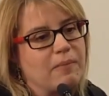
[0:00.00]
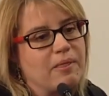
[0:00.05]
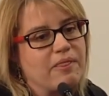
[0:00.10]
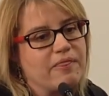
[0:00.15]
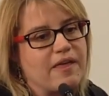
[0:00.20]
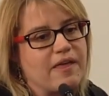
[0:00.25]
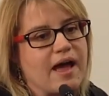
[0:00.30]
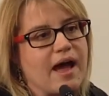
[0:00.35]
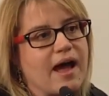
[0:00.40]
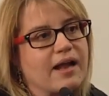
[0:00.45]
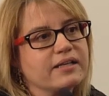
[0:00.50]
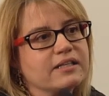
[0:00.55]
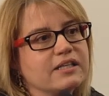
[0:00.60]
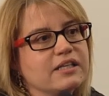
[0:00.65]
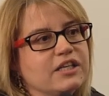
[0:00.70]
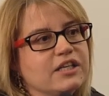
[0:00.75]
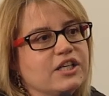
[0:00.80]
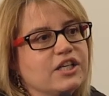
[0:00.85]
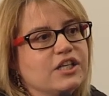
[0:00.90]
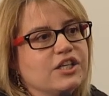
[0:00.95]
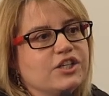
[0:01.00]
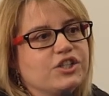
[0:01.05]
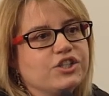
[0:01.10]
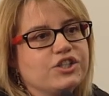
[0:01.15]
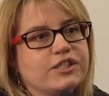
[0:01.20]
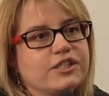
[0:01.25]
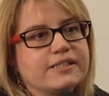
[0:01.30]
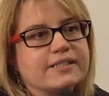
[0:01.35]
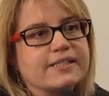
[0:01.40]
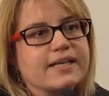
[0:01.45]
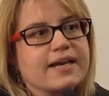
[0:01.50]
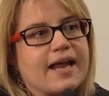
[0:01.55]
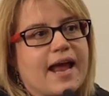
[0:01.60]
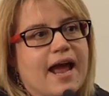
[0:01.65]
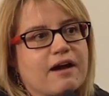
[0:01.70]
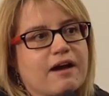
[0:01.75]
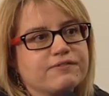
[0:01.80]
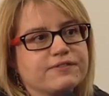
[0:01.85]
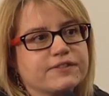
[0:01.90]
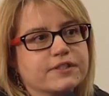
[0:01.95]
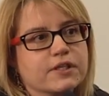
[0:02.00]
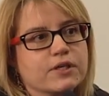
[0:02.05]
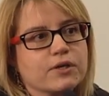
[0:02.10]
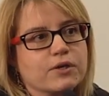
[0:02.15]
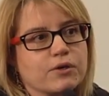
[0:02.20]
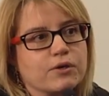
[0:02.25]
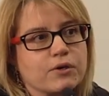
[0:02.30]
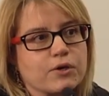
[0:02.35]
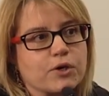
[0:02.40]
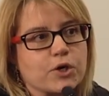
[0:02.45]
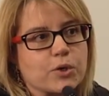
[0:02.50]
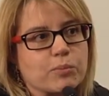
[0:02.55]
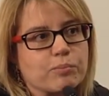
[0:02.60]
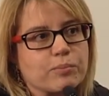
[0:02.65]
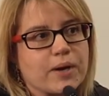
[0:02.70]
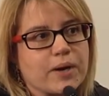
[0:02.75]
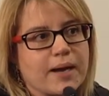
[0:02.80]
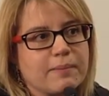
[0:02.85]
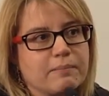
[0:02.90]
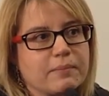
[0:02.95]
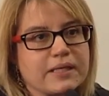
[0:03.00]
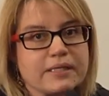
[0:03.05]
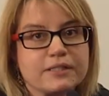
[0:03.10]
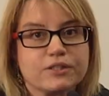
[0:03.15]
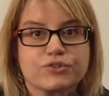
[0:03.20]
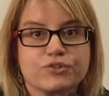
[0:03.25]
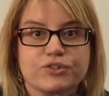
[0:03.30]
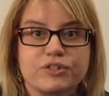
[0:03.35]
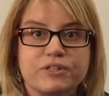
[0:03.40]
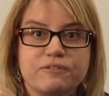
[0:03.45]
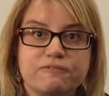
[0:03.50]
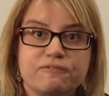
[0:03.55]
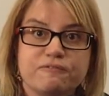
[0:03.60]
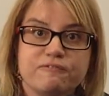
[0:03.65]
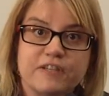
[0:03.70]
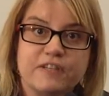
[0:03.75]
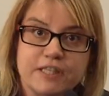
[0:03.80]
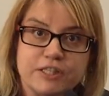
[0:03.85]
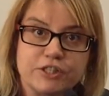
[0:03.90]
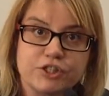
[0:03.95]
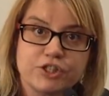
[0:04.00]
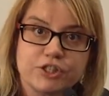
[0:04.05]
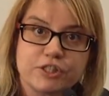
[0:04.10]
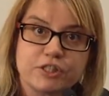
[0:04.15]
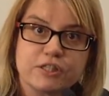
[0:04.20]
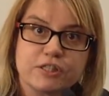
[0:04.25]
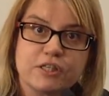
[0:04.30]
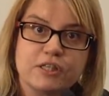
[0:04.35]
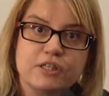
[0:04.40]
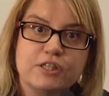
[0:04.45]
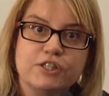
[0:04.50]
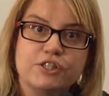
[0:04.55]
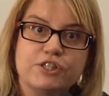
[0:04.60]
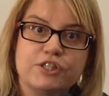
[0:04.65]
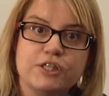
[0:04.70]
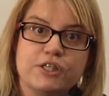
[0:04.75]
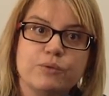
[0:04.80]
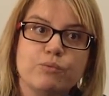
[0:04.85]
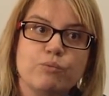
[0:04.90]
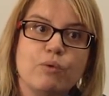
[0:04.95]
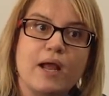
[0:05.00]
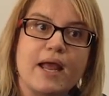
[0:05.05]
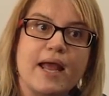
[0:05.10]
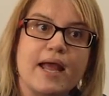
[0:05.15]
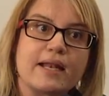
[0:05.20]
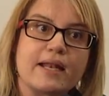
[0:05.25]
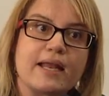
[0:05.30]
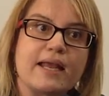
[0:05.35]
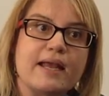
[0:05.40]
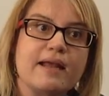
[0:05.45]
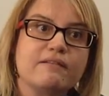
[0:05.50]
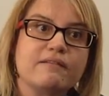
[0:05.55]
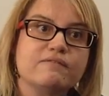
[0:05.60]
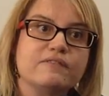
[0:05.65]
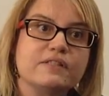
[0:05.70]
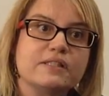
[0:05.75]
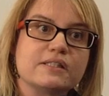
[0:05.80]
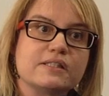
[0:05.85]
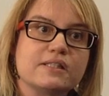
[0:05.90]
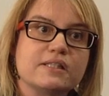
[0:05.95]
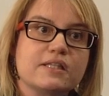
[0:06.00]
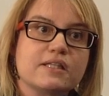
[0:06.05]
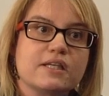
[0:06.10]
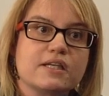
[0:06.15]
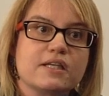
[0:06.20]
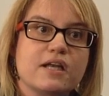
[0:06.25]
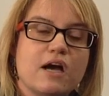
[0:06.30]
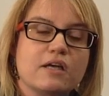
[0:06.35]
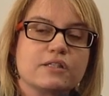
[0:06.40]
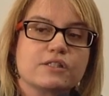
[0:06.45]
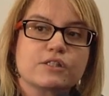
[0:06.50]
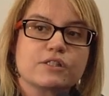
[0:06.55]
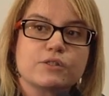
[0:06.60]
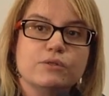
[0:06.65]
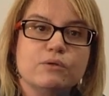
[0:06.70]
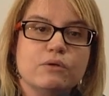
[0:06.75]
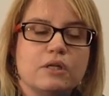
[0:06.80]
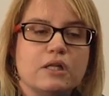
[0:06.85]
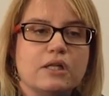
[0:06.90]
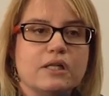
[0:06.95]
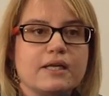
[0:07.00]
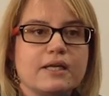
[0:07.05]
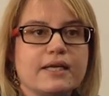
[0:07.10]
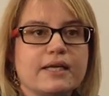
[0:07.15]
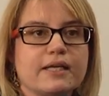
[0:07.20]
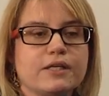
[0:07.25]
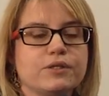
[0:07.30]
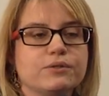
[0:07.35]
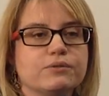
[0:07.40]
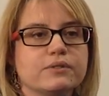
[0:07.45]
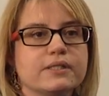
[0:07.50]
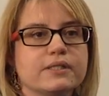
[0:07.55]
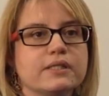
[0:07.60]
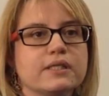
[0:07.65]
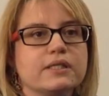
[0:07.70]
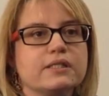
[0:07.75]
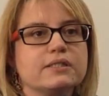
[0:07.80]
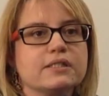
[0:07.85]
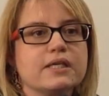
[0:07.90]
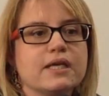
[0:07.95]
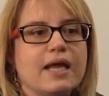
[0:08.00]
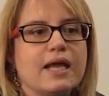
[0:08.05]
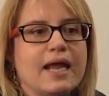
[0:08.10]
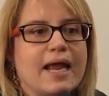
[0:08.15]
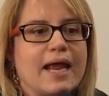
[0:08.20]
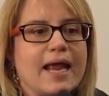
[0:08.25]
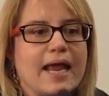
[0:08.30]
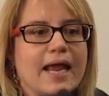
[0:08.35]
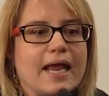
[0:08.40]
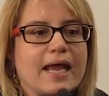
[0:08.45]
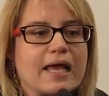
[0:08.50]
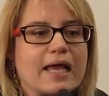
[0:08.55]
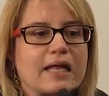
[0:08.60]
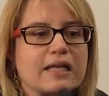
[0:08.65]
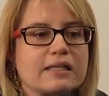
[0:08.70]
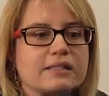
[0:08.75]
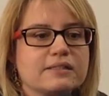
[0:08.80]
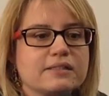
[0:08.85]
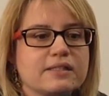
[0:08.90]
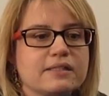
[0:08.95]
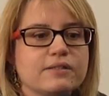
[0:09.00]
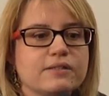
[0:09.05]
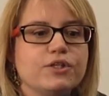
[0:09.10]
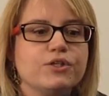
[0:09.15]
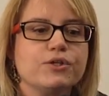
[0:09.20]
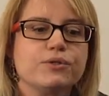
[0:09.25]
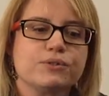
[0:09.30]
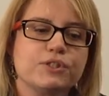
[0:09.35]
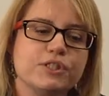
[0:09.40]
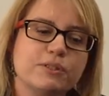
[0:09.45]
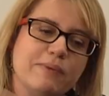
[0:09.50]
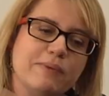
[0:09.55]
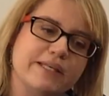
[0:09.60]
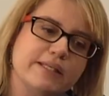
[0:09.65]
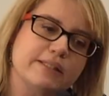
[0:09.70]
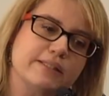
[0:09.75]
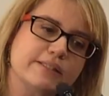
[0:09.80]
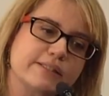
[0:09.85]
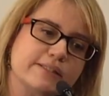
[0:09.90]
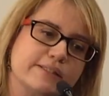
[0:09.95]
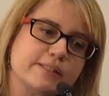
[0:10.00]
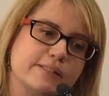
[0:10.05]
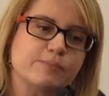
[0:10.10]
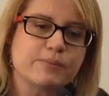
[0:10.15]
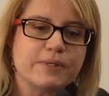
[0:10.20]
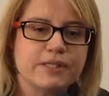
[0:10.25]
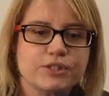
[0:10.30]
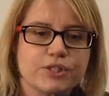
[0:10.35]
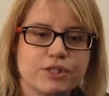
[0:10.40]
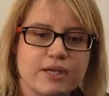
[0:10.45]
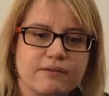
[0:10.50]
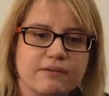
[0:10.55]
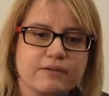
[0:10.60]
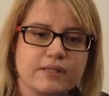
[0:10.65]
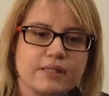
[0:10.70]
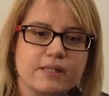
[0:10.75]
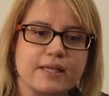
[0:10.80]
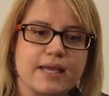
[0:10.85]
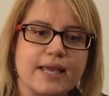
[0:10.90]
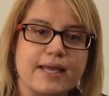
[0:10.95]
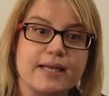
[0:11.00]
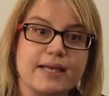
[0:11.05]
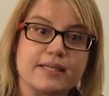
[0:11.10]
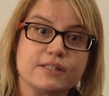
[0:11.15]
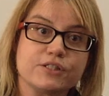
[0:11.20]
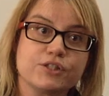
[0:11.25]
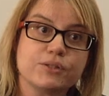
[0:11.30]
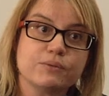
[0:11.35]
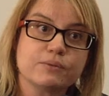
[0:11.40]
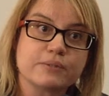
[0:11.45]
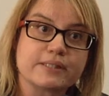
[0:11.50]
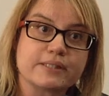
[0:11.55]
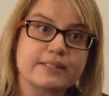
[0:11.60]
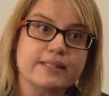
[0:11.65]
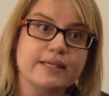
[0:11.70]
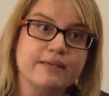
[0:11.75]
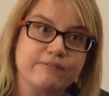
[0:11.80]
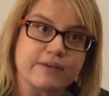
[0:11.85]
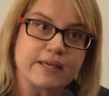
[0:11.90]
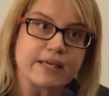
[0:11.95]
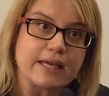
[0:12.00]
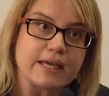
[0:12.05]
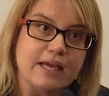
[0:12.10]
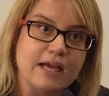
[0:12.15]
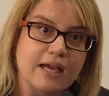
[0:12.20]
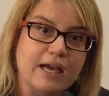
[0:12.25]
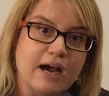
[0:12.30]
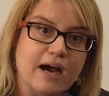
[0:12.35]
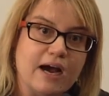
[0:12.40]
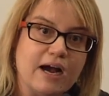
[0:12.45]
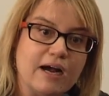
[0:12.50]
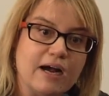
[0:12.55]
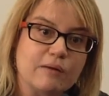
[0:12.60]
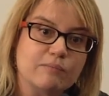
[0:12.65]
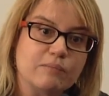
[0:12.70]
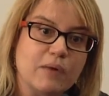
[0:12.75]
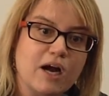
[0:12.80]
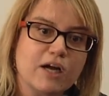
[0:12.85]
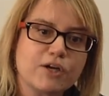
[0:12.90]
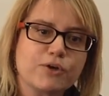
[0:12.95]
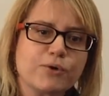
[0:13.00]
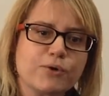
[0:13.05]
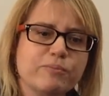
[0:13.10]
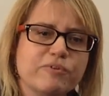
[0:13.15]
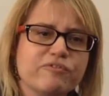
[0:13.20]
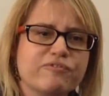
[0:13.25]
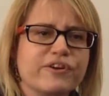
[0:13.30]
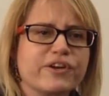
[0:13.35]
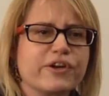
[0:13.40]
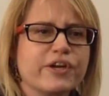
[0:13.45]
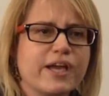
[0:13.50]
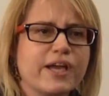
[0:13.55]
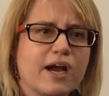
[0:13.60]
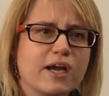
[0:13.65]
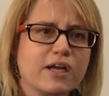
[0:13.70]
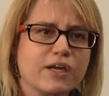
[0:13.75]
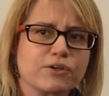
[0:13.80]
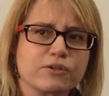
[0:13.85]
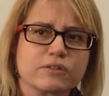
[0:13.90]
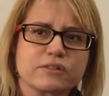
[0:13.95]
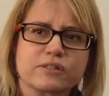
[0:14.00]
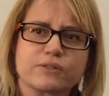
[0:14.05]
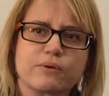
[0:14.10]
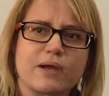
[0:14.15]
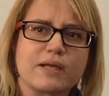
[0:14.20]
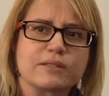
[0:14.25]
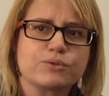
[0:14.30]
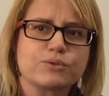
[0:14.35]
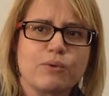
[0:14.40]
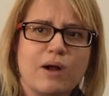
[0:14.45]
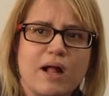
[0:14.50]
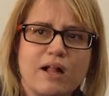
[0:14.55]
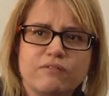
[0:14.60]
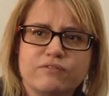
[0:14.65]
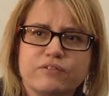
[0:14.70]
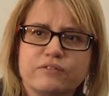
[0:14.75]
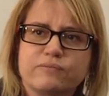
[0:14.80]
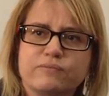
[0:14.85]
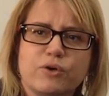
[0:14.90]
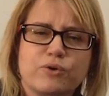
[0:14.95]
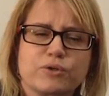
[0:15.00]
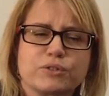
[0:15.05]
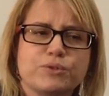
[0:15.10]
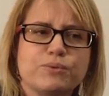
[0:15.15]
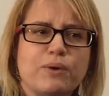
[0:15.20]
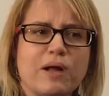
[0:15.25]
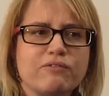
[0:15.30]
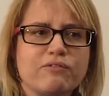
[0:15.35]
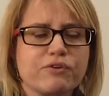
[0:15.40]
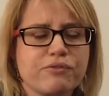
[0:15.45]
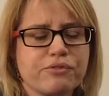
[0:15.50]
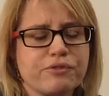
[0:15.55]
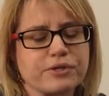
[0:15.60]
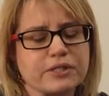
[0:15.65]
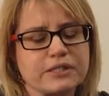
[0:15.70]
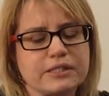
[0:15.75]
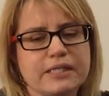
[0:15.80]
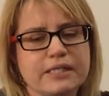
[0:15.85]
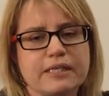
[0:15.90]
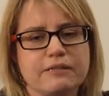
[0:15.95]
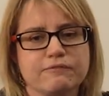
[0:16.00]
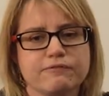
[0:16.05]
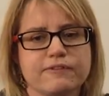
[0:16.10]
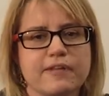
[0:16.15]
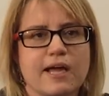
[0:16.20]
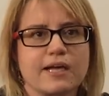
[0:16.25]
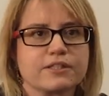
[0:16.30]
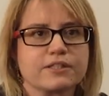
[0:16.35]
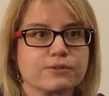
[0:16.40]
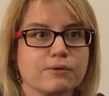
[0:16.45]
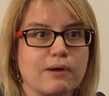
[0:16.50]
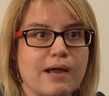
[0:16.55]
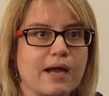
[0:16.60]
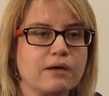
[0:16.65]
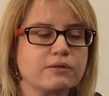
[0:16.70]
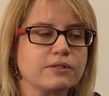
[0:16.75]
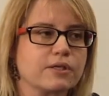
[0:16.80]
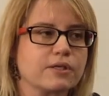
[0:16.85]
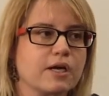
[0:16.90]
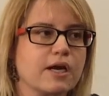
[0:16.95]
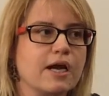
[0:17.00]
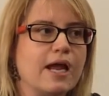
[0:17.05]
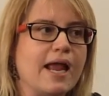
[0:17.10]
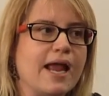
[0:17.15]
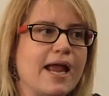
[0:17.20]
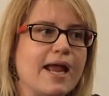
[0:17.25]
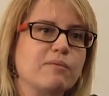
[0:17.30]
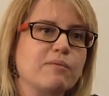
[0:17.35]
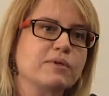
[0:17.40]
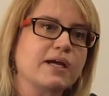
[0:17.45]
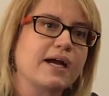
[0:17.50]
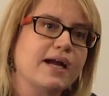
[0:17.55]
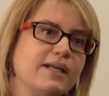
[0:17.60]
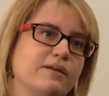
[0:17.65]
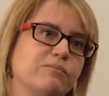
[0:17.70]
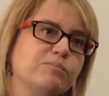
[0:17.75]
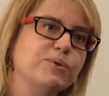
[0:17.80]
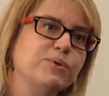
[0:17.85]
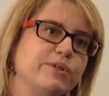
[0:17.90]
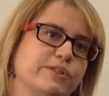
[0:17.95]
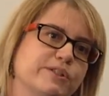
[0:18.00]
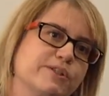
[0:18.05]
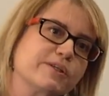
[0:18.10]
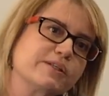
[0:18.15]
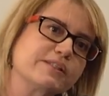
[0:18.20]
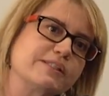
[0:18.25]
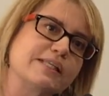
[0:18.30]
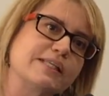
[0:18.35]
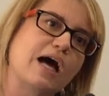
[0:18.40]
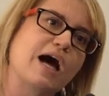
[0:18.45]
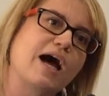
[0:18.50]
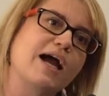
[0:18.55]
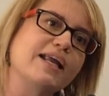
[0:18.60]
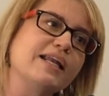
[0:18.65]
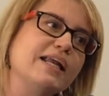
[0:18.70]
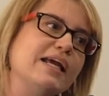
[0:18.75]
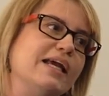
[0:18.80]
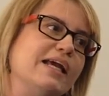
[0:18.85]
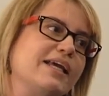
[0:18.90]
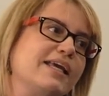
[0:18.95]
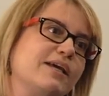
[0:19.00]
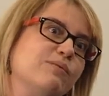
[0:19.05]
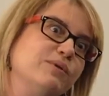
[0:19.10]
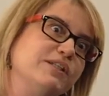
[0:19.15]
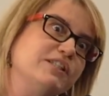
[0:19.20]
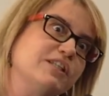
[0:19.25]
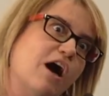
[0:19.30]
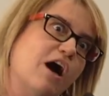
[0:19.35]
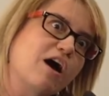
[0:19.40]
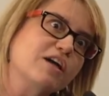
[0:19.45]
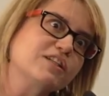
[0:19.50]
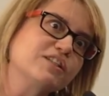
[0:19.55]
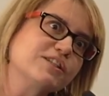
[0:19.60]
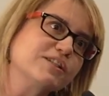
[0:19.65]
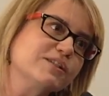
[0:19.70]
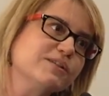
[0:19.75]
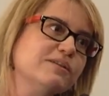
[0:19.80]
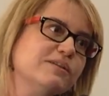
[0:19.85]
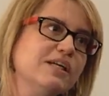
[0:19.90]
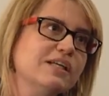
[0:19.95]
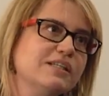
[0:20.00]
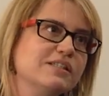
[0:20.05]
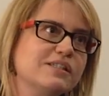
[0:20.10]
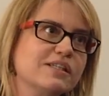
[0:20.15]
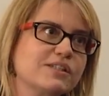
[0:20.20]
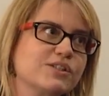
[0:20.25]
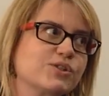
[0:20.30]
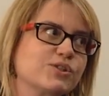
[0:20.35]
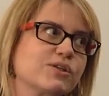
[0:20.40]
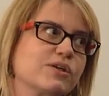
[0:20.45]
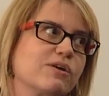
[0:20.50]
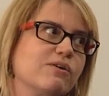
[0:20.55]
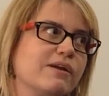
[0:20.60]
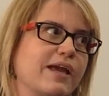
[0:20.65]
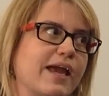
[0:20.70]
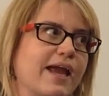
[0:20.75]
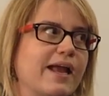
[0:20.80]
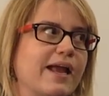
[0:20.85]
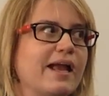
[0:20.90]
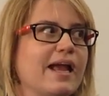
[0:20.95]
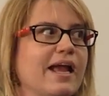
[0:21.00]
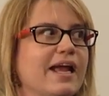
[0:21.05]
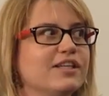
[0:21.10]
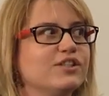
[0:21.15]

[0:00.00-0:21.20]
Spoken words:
that she said after her prime ministry finished, she went and visited a school in New Zealand, and she made a little speech and everything, and as she was leaving, a group of very young girls around 12 or 13 flocked around her and kind of pulled her aside. Can we talk to you? She says, sure, okay.